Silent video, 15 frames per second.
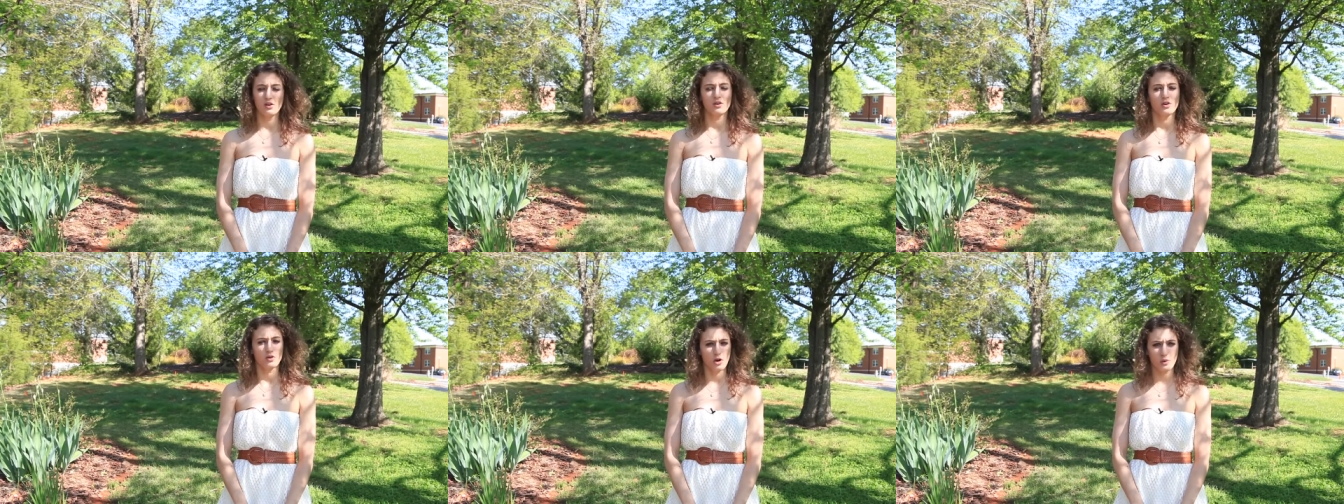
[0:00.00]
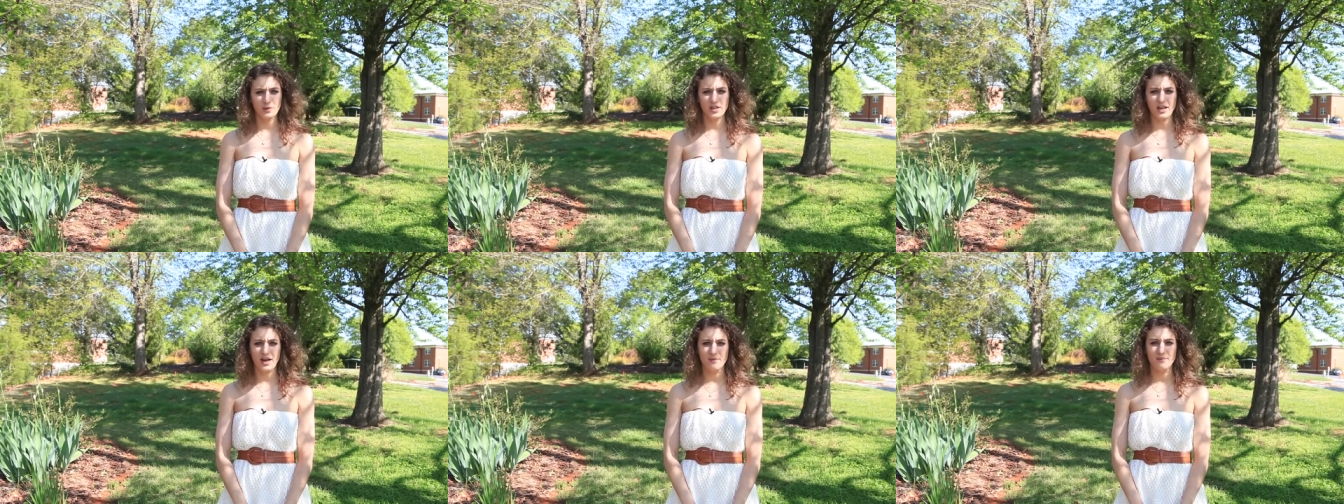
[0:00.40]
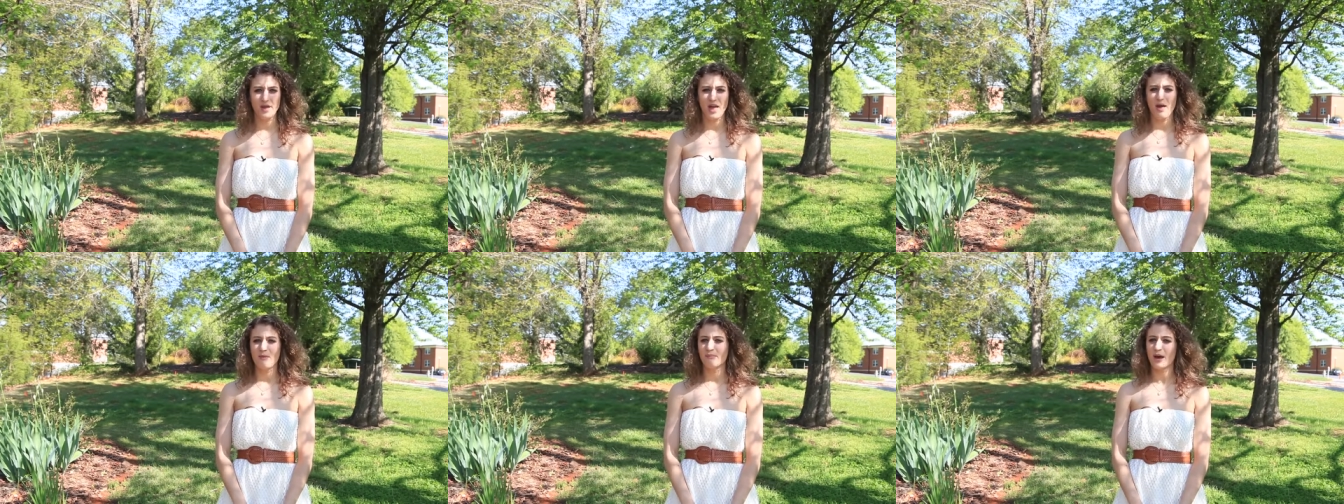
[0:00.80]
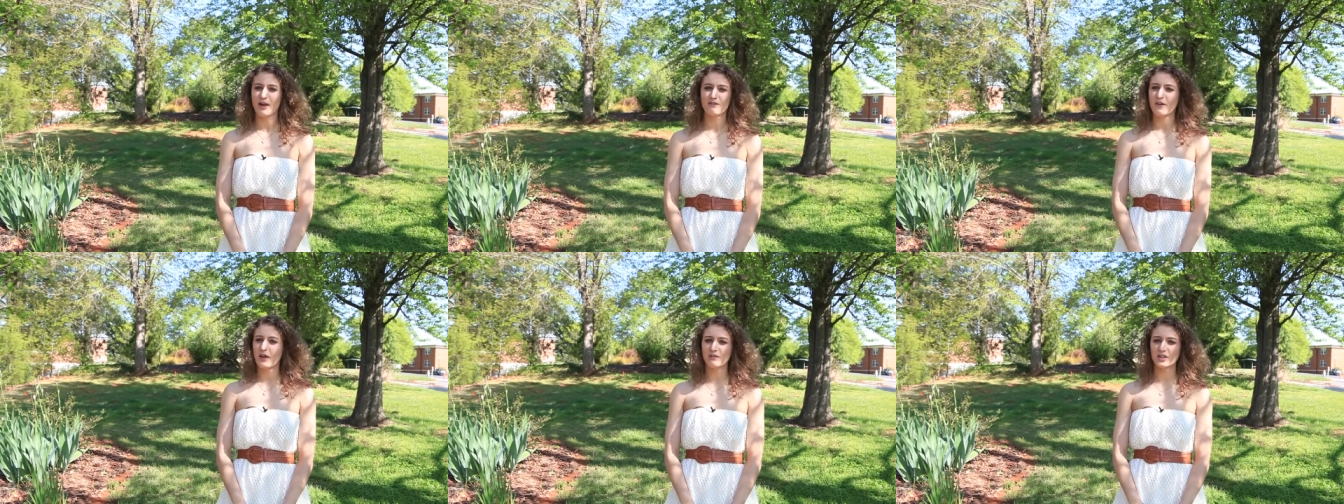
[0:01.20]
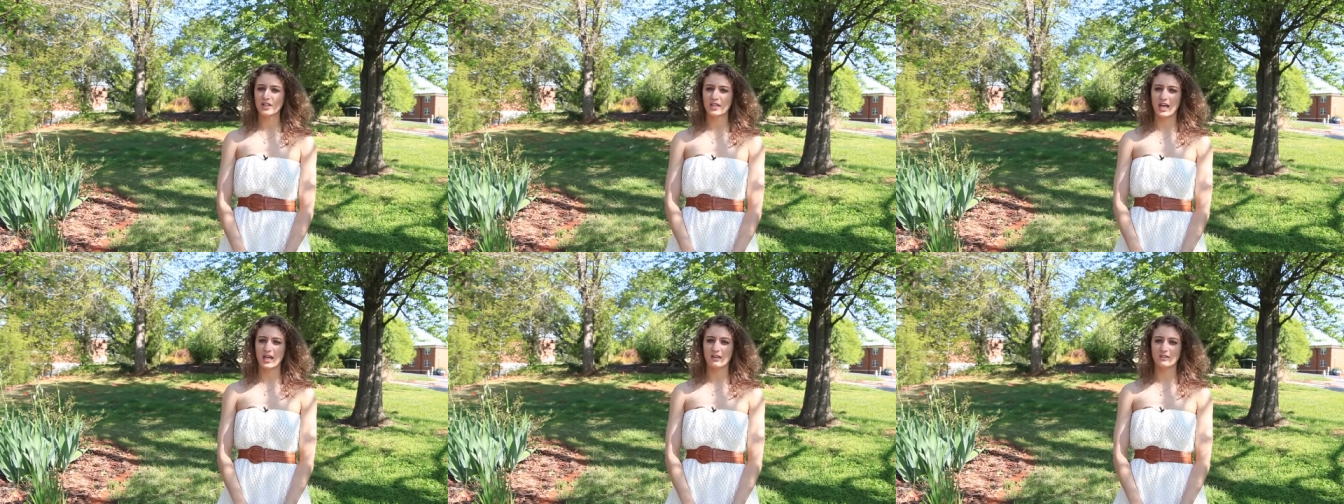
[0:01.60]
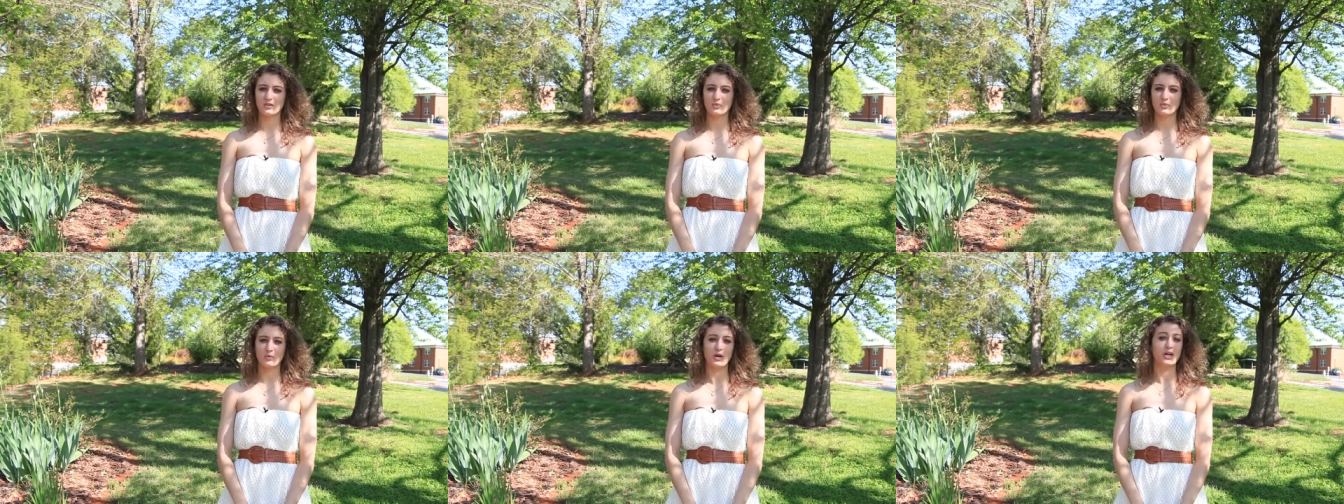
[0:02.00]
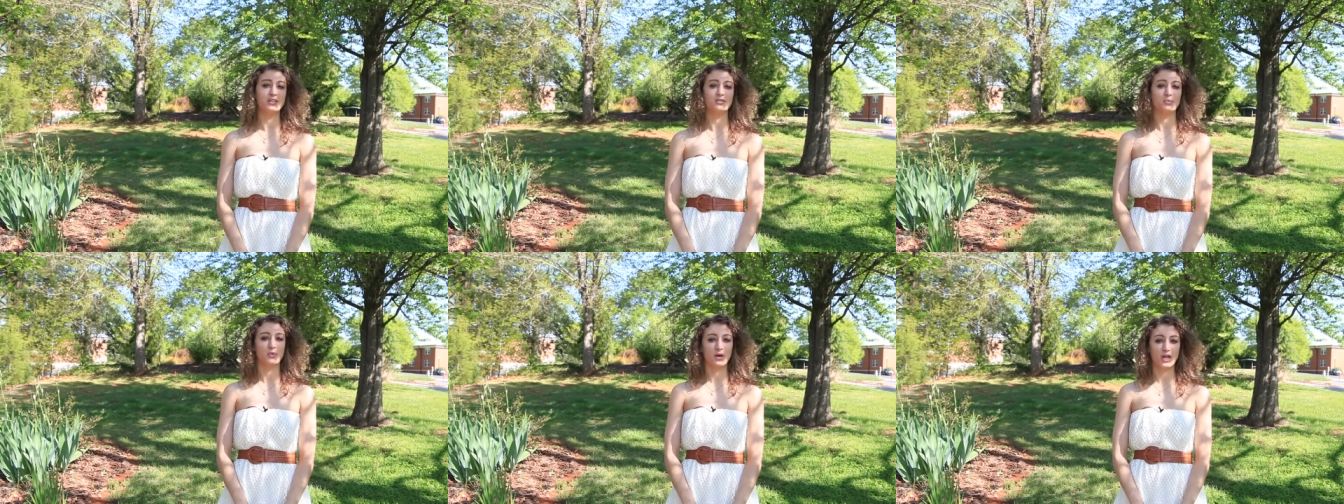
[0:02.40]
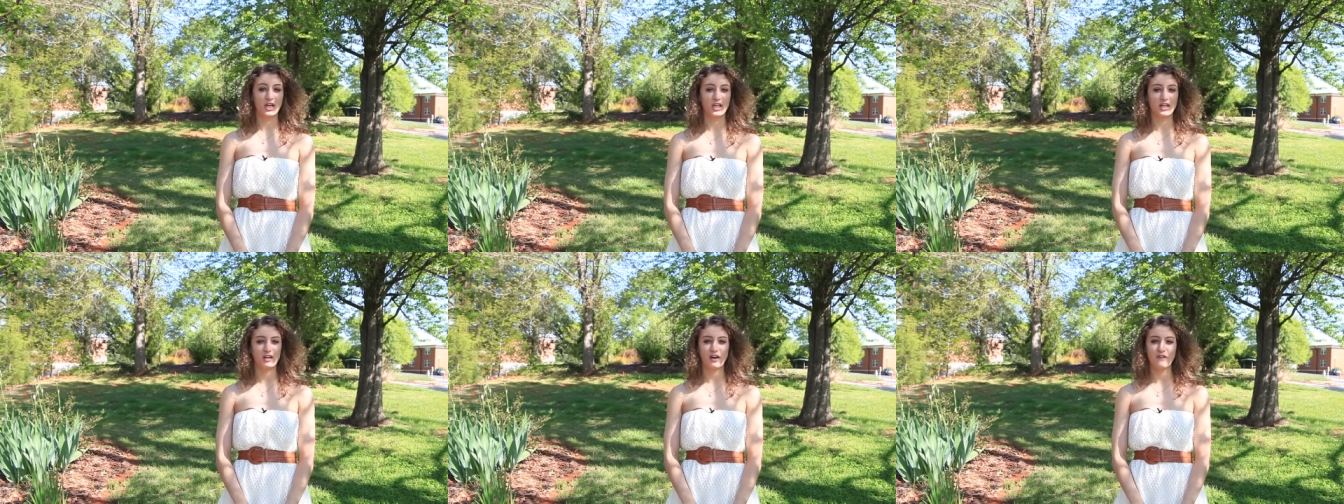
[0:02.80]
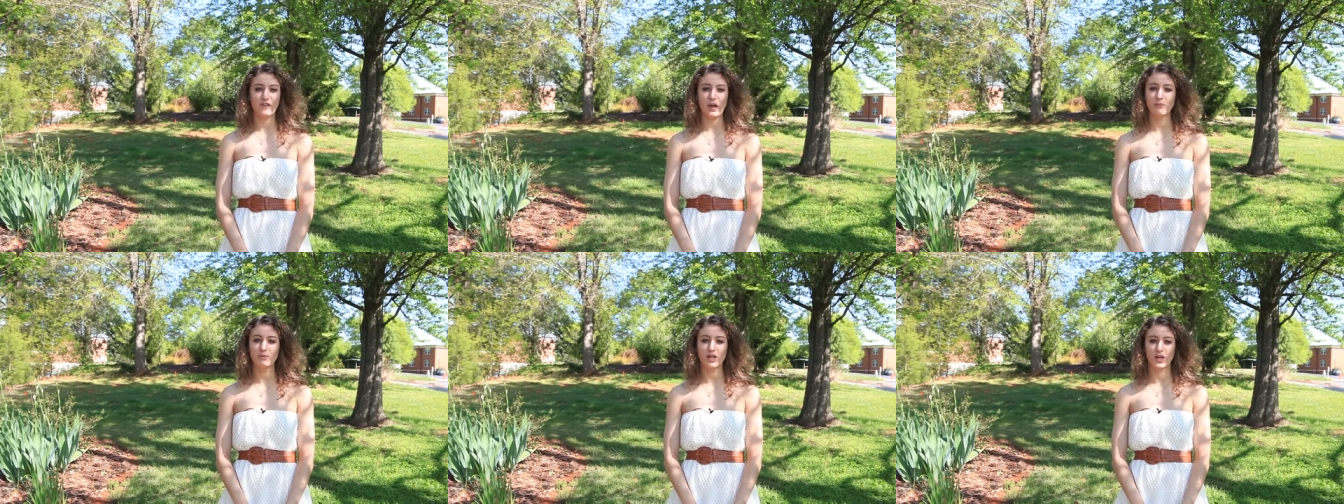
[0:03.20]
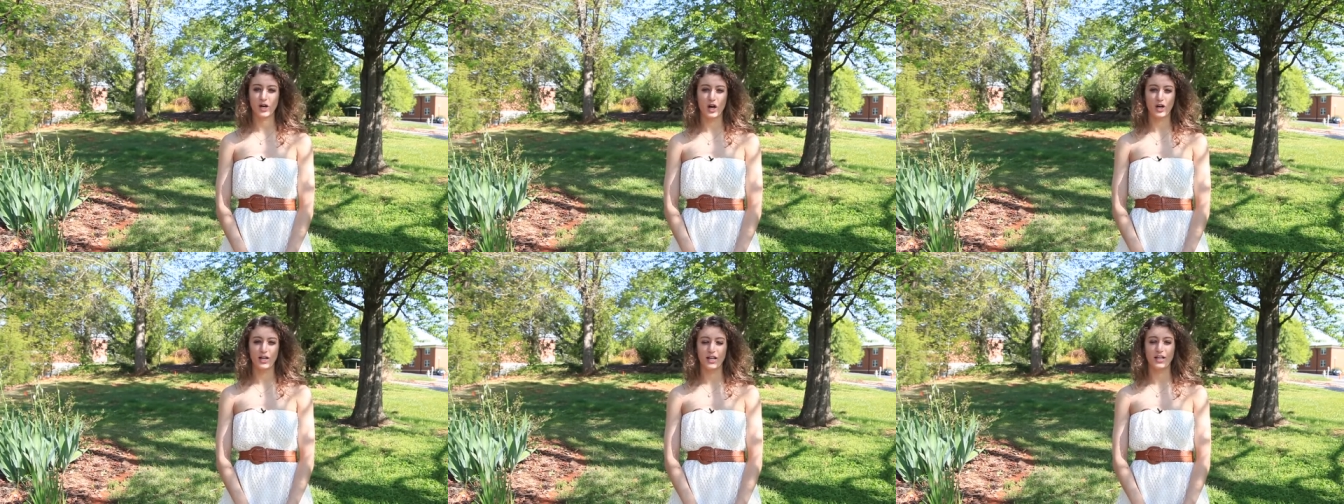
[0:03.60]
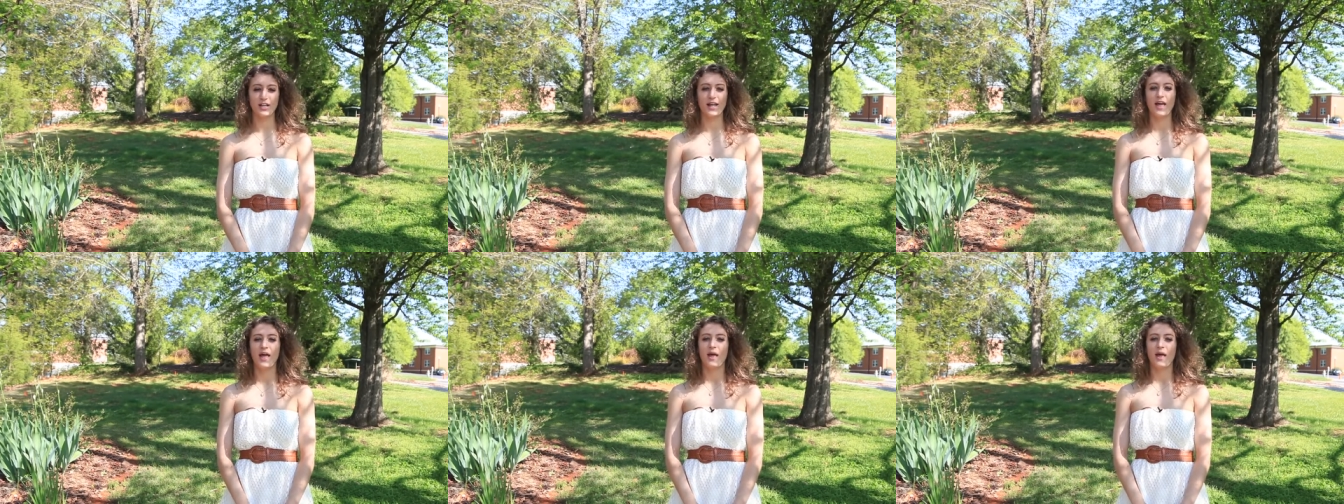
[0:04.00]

Growing up, my favorite things was working in our family garden,